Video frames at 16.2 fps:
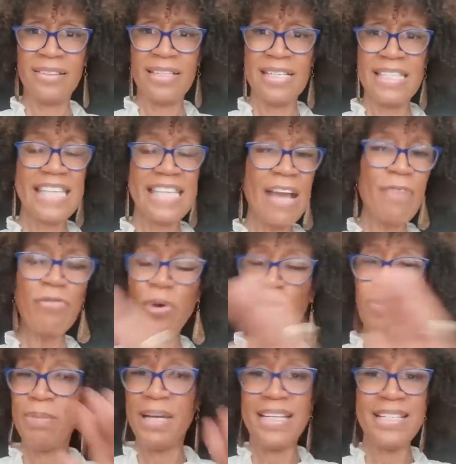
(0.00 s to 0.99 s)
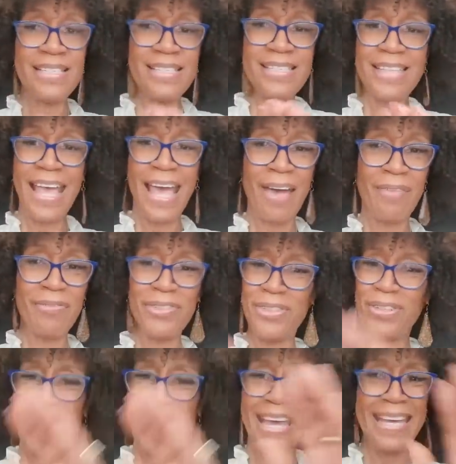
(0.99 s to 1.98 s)
several months
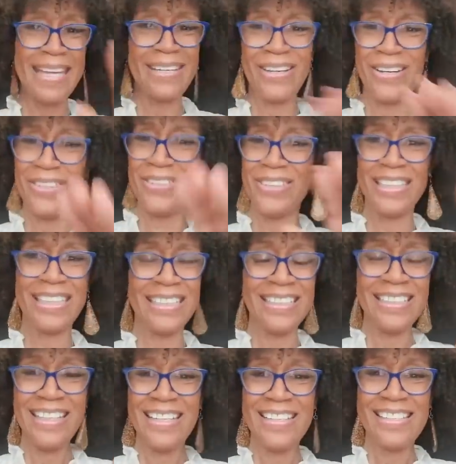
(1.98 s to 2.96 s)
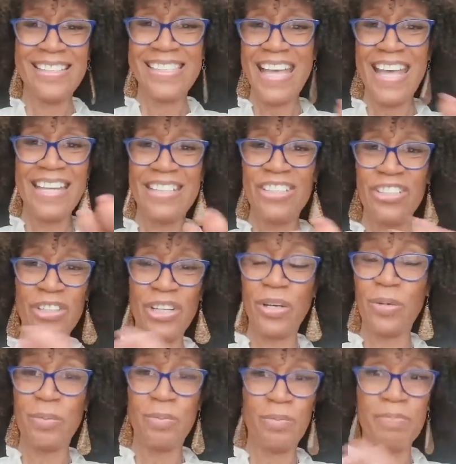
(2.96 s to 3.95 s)
after I had already said, you
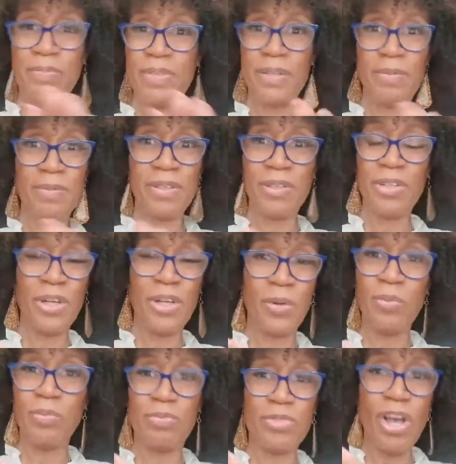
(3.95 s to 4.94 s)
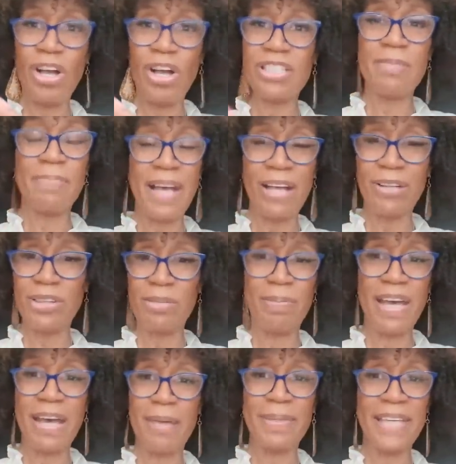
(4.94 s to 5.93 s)
know, talked about the
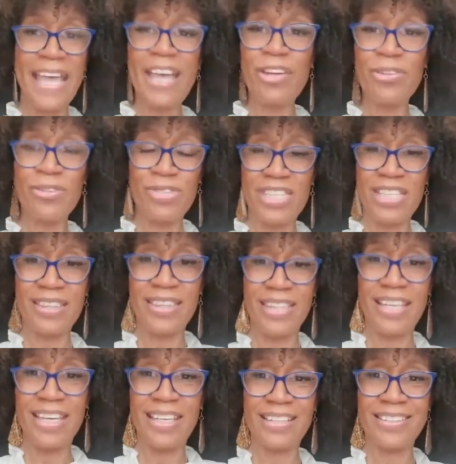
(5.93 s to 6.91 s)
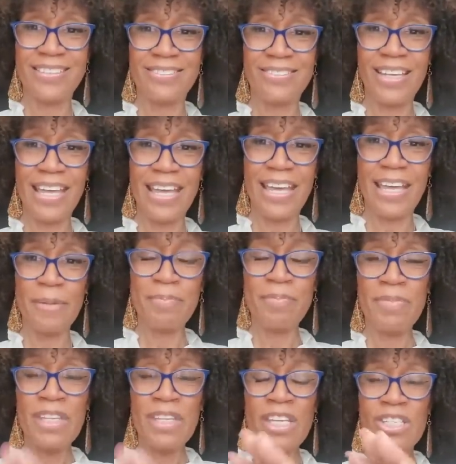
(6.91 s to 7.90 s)
Bobby Anderson thing. Okay.
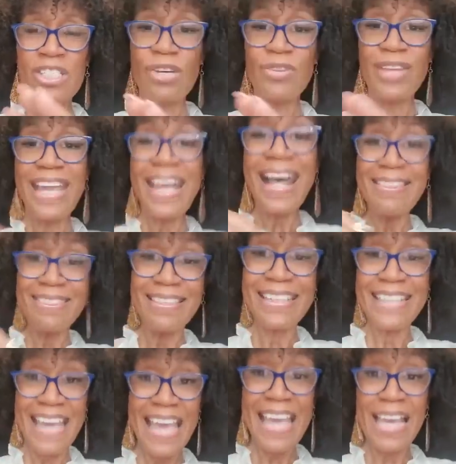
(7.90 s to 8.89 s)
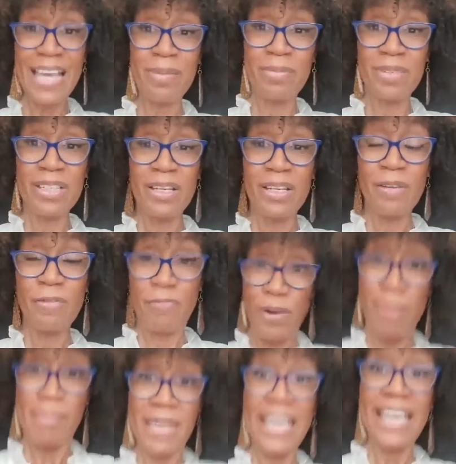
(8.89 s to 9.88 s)
So they got the name
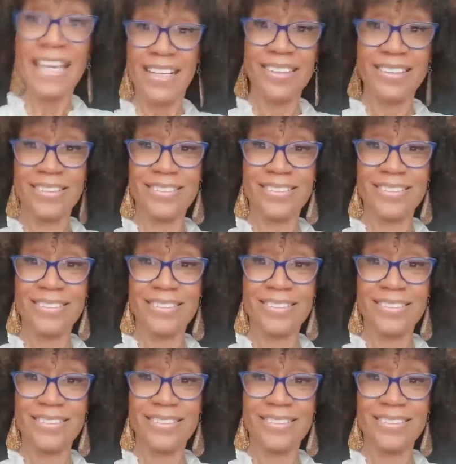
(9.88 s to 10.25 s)
from me,